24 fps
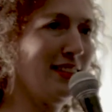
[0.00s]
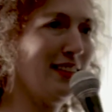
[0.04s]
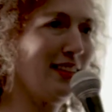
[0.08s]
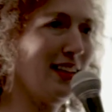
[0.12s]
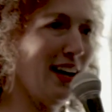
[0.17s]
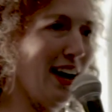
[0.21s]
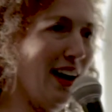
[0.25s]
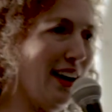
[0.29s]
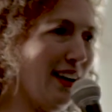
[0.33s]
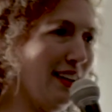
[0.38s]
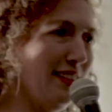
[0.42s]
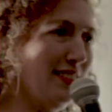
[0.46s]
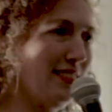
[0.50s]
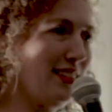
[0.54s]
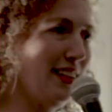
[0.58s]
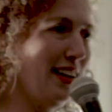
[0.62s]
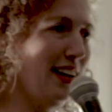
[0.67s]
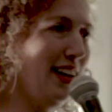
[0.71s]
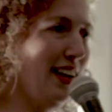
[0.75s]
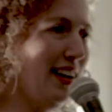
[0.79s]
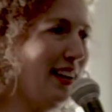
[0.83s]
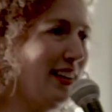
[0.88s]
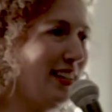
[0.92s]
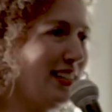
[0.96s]
That is
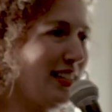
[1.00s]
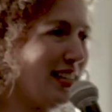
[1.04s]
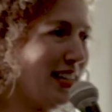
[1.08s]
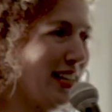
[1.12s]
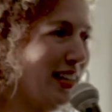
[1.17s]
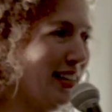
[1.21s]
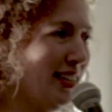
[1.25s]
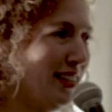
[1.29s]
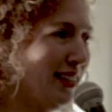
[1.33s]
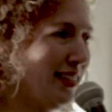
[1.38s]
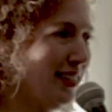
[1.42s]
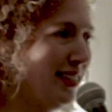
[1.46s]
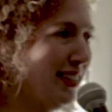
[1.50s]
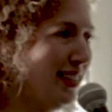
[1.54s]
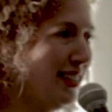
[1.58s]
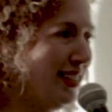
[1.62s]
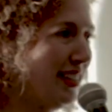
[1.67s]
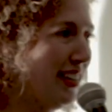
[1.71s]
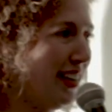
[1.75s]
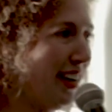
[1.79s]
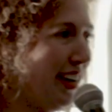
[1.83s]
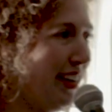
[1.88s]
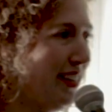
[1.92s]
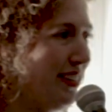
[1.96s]
it.
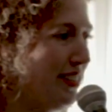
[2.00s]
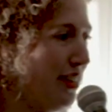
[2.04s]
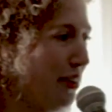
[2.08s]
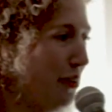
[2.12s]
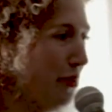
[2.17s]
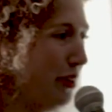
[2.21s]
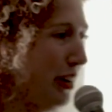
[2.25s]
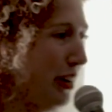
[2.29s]
I don't